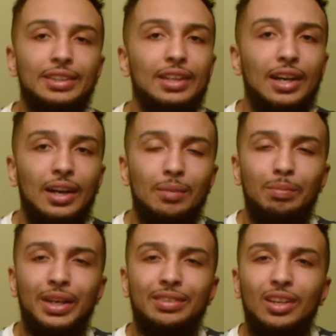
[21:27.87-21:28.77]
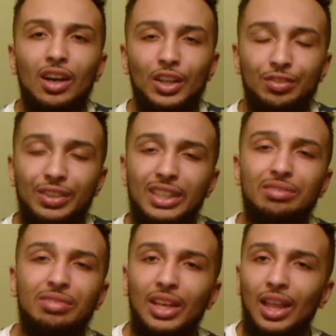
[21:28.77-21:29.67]
But on the feet,
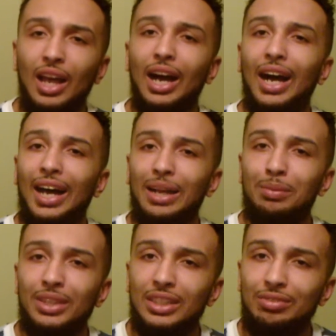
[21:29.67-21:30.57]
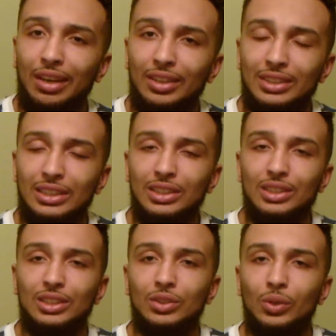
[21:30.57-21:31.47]
I believe Valentina
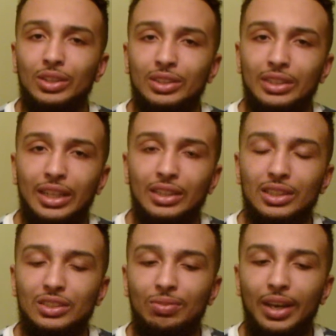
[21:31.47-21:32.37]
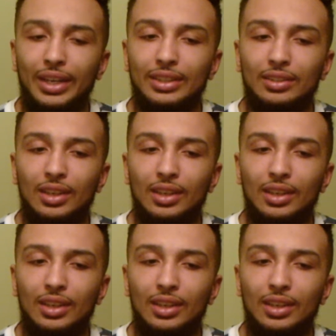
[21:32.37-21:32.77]
is going to take this fight.